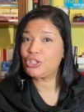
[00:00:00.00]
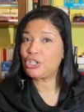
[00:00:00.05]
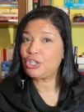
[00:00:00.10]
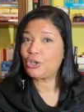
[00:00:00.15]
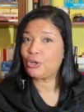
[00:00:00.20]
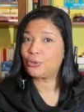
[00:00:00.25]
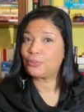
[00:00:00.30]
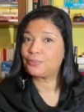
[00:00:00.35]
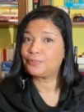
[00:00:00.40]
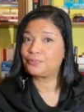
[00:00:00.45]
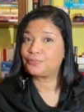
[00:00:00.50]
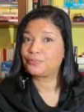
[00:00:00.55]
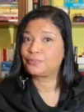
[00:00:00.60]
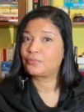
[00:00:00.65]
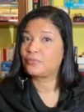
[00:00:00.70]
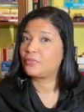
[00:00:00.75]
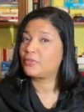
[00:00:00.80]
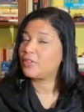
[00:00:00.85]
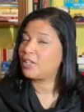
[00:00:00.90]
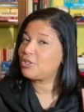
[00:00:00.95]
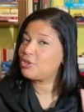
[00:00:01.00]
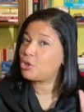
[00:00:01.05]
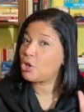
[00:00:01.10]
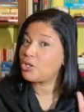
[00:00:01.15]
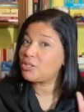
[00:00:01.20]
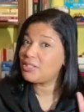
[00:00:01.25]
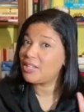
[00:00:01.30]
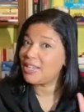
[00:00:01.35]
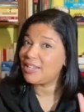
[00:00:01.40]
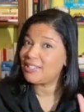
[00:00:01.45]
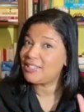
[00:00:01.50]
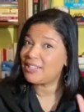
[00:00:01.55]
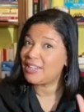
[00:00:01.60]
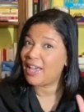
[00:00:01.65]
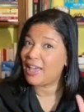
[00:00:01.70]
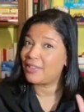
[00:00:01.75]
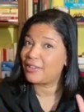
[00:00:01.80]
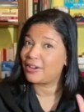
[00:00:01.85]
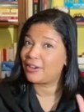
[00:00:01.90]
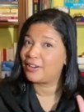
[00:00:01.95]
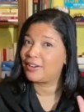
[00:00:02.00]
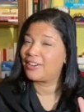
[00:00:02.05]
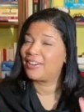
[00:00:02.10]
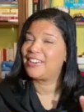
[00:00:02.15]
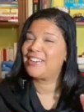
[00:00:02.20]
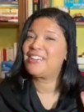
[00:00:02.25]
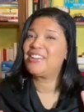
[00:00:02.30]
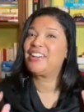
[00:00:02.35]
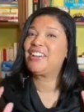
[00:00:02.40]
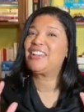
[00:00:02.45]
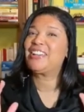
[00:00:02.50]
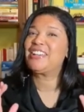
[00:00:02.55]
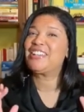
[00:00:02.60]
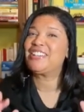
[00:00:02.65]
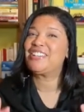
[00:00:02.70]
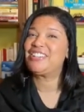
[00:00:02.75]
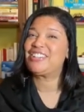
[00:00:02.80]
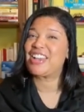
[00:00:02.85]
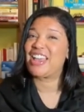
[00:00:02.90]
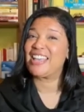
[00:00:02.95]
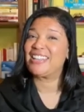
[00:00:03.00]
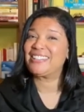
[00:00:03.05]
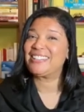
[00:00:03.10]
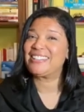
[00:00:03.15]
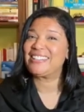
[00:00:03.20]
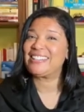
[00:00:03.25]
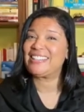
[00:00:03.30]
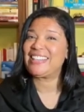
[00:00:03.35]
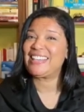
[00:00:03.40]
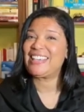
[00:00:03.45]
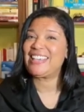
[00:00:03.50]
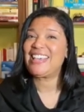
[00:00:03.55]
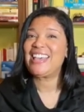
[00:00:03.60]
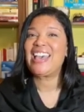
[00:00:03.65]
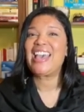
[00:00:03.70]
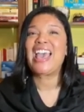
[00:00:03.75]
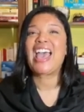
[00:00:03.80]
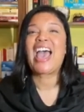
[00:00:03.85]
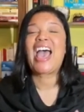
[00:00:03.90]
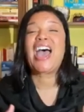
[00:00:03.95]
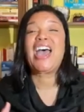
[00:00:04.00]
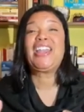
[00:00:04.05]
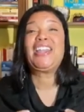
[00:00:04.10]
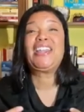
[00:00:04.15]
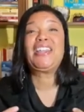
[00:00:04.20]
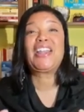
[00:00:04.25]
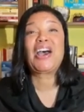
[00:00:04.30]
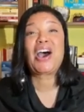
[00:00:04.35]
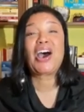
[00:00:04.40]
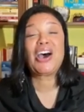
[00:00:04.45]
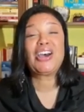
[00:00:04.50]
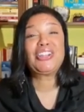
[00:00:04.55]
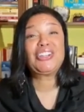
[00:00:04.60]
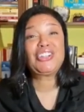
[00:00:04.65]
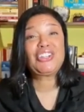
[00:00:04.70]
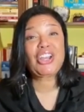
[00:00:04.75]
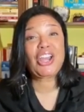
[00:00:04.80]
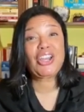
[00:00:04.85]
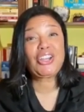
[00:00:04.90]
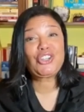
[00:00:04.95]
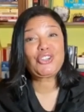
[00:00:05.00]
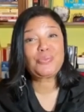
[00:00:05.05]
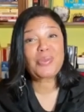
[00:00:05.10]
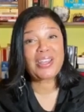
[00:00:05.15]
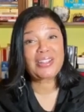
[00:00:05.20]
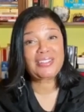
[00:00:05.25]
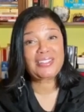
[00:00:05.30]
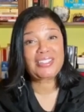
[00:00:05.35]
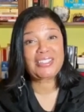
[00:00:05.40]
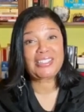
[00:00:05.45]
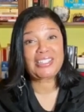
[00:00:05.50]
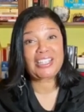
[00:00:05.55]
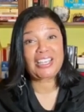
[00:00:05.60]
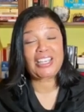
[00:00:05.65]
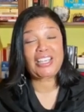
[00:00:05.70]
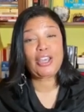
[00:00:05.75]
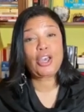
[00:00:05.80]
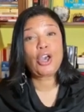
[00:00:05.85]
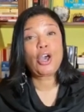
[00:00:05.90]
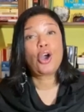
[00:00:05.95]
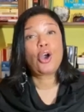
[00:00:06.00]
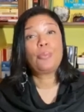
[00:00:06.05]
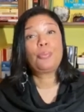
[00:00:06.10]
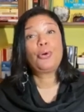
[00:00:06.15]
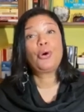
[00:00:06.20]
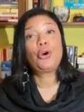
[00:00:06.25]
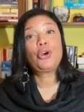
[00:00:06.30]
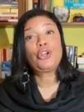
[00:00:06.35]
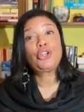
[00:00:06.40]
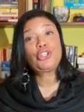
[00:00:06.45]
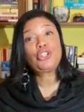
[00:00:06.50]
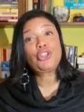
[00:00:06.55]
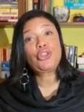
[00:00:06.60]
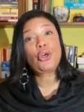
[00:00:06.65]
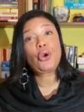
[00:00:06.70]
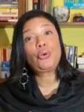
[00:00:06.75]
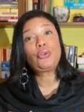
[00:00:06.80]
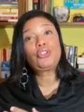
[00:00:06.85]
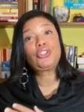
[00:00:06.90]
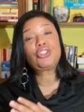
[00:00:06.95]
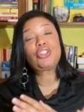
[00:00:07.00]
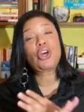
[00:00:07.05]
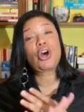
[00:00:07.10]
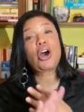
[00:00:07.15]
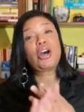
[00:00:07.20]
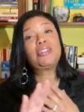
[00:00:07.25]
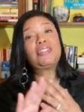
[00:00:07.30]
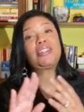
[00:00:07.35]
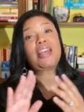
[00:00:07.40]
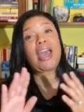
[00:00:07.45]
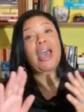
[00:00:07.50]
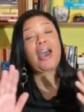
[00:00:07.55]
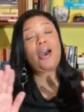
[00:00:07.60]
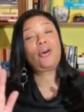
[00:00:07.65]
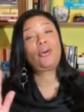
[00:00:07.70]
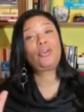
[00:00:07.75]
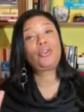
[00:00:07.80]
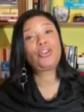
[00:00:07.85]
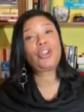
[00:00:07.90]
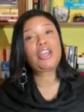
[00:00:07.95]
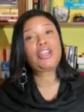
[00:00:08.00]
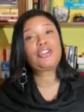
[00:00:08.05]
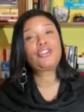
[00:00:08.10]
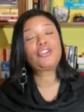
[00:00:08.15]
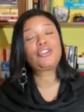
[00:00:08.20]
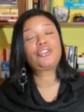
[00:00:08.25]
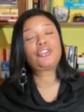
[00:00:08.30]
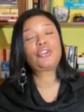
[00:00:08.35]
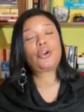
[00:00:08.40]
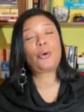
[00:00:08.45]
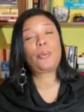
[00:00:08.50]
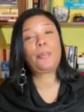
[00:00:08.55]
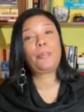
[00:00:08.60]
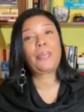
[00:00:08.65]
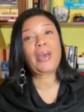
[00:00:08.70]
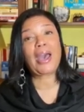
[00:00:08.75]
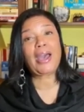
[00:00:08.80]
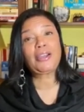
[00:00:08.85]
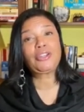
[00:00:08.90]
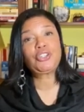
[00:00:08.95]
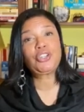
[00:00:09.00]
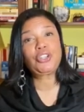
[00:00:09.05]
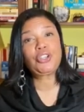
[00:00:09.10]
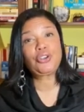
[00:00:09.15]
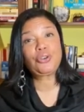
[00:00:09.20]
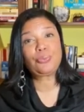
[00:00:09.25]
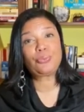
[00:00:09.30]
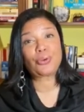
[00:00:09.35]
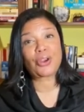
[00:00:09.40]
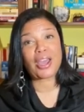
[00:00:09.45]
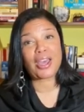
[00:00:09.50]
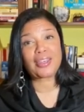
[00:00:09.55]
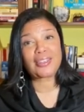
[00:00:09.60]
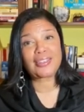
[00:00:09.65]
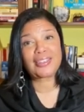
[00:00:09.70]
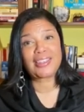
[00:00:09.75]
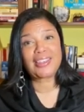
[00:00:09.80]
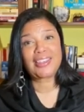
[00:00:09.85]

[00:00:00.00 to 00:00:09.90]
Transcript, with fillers: do? Let's all say it together. You're gonna gently and non judgmentally push those thoughts out and just go back to your breath